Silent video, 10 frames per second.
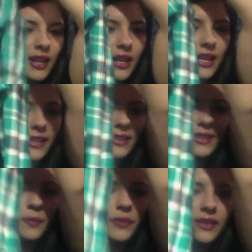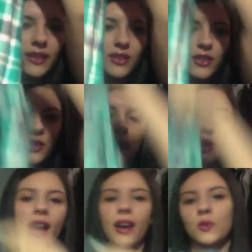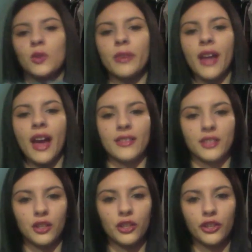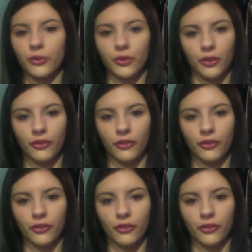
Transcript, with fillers: it's something that's so casual but it has like a cute little